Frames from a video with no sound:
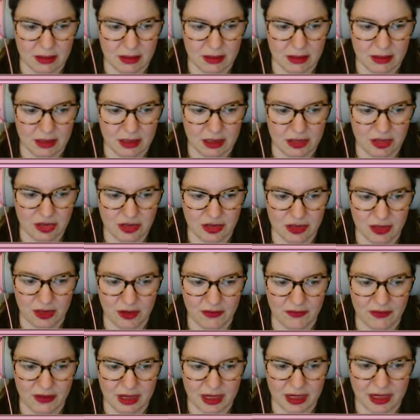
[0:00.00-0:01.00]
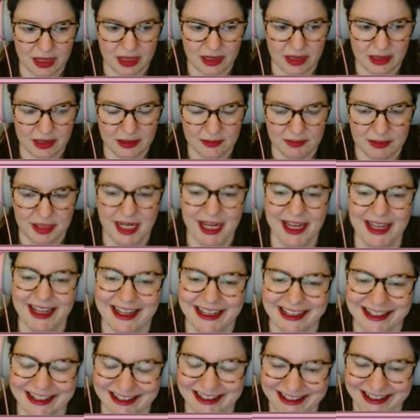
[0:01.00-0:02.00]
I just ovulated.
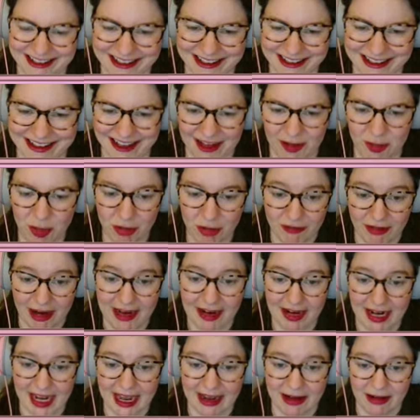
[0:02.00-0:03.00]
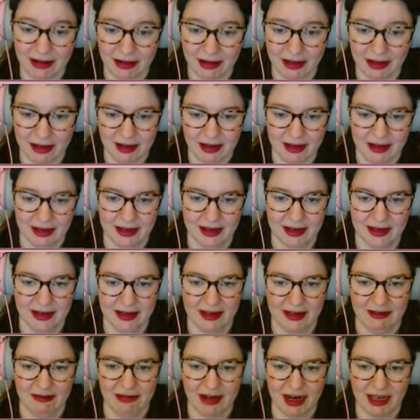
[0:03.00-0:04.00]
What, right now?
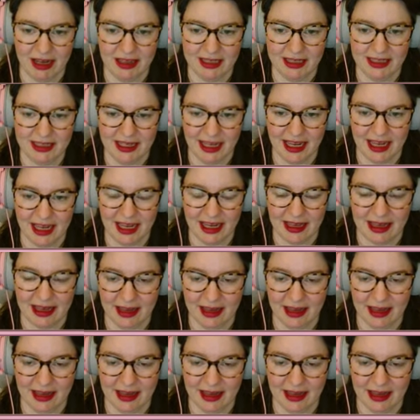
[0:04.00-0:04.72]
Right this sec?